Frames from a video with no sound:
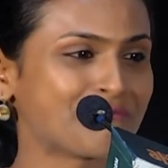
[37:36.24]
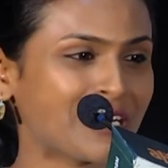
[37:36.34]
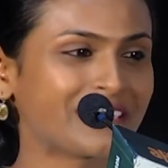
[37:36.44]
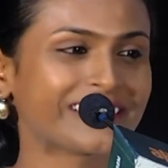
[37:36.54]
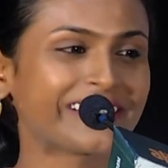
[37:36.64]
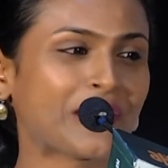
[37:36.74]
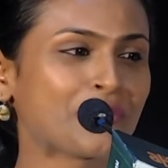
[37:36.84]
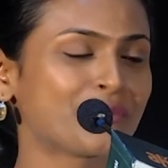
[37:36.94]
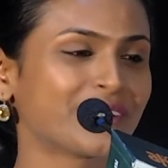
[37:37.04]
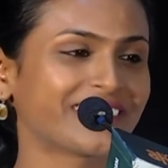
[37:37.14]
until
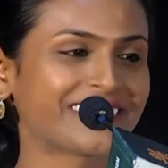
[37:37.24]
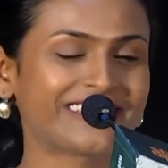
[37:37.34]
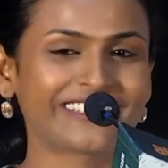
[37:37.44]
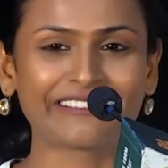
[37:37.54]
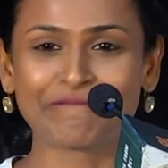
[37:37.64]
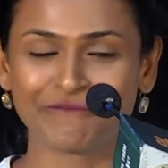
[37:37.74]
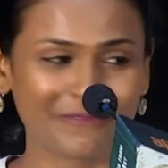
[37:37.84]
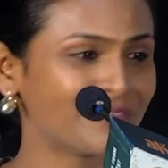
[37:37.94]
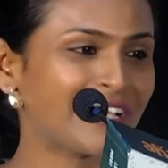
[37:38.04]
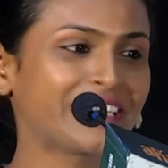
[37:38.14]
now, but
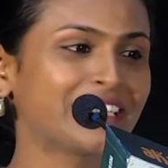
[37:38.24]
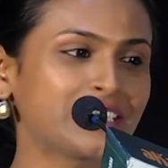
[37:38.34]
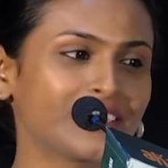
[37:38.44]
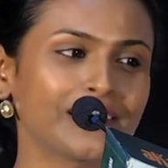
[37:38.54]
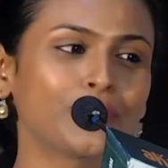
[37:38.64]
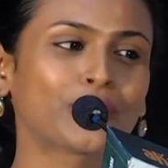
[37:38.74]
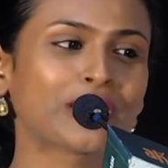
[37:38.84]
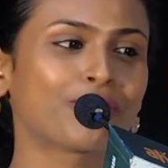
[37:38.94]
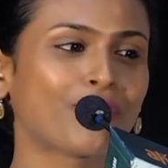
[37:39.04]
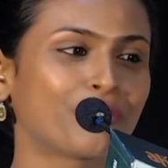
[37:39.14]
very eagerly
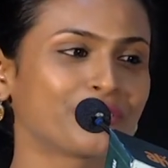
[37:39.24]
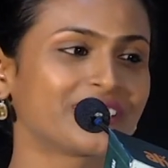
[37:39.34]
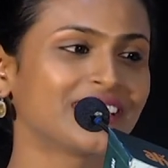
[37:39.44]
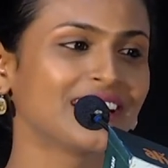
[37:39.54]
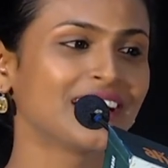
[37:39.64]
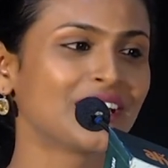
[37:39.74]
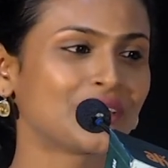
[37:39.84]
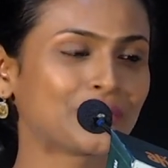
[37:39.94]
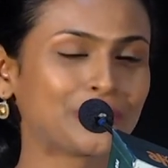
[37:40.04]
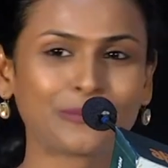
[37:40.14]
looking forward
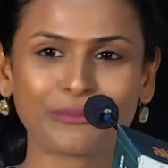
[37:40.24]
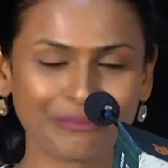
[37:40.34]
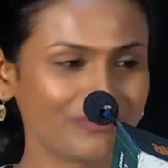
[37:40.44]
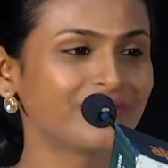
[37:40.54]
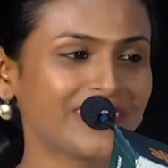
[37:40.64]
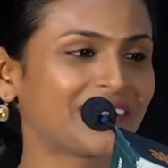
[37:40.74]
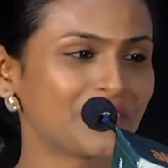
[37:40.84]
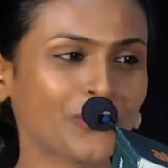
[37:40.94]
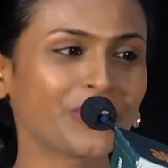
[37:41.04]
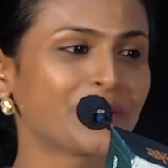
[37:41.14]
to, yeah,
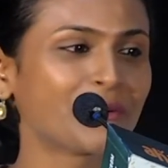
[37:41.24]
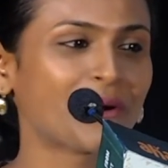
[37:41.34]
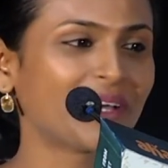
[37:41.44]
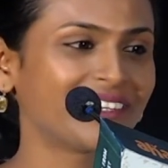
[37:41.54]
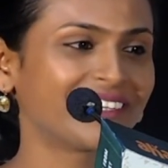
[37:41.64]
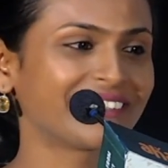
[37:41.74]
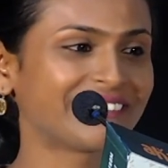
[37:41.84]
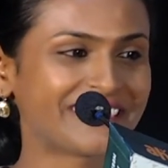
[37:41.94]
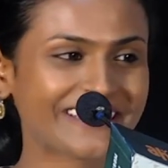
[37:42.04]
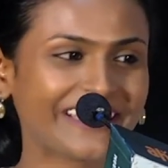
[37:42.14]
knowing you all
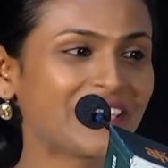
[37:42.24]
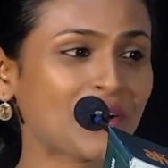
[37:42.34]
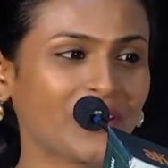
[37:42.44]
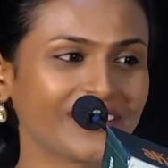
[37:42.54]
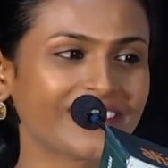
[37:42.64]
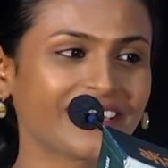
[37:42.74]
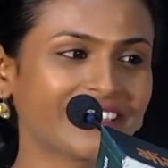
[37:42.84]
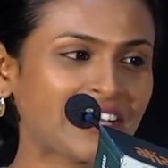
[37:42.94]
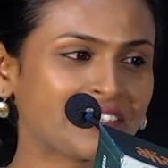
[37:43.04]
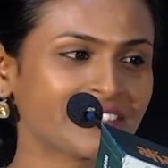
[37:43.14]
and seeing all the
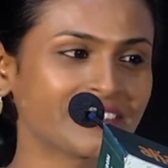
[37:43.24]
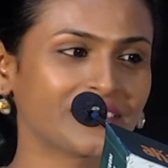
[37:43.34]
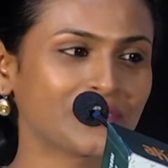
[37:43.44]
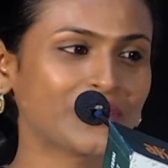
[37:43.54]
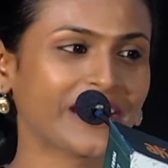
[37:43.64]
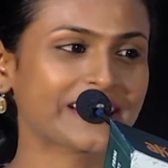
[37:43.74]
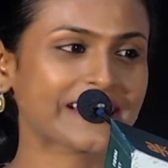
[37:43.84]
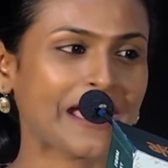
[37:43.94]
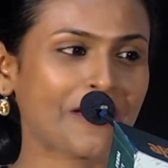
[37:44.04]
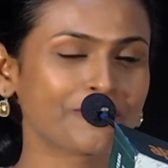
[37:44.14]
great content that you
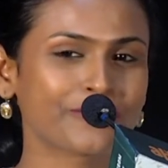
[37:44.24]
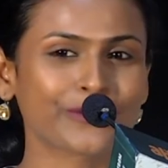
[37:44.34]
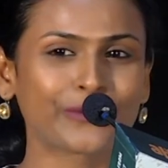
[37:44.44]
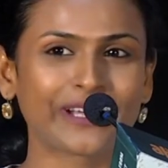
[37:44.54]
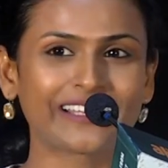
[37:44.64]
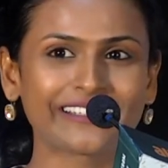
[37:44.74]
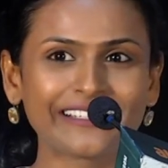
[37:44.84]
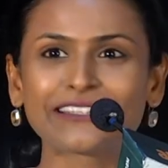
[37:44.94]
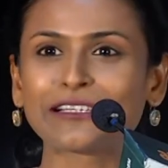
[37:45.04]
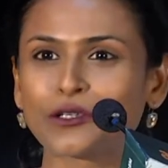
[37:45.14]
guys have. So I
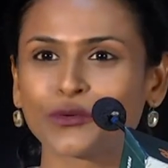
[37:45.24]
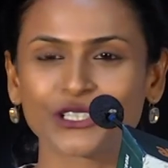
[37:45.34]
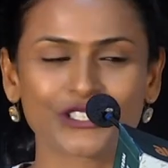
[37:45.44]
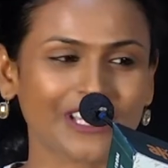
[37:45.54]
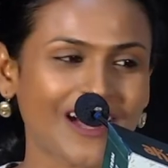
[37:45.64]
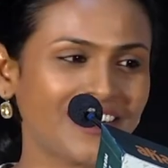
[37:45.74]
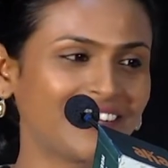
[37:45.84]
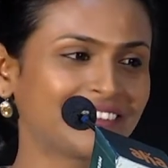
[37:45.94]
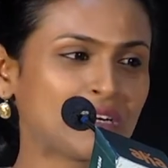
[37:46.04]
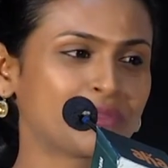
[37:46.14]
really, really wish
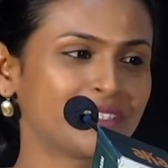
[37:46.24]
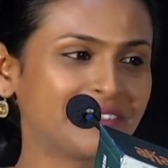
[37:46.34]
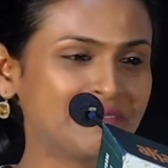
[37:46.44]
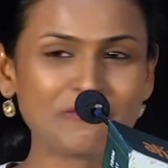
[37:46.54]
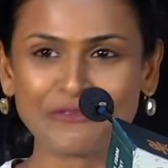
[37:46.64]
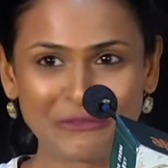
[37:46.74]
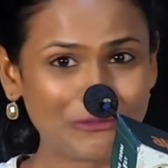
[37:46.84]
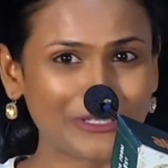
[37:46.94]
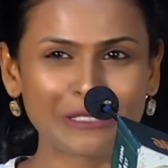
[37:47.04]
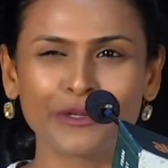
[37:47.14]
AHA Tamil
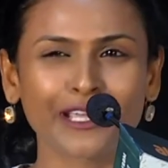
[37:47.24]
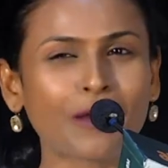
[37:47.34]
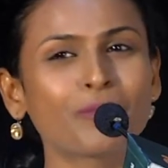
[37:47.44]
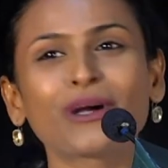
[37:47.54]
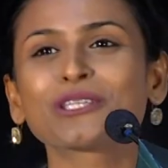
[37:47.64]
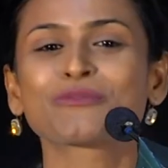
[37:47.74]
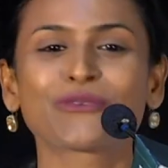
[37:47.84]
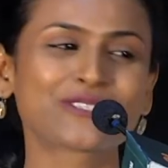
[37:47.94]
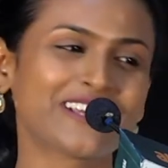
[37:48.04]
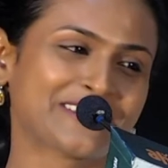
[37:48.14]
will become much
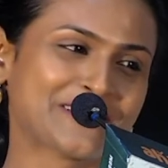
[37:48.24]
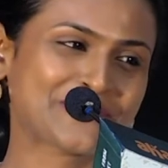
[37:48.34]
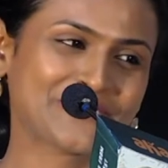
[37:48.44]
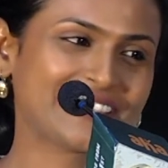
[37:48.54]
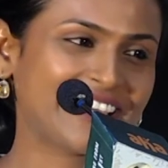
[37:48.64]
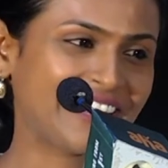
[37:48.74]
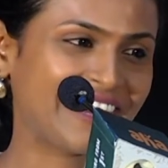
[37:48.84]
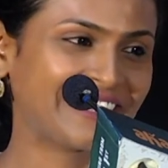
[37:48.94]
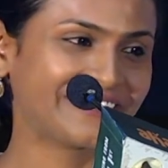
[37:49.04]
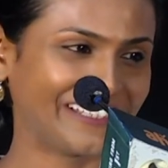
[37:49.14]
more successful than
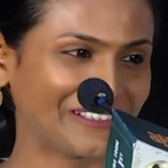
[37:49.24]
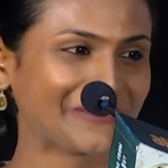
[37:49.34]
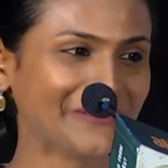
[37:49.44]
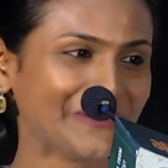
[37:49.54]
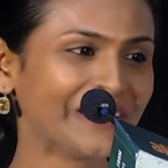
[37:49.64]
AHA Telugu.